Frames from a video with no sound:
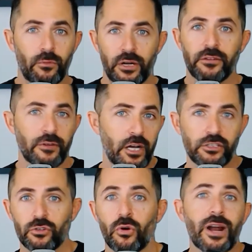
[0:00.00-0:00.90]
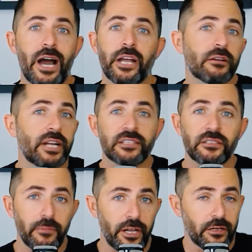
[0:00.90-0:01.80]
one of us or hire an
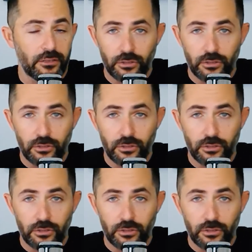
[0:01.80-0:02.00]
estimator.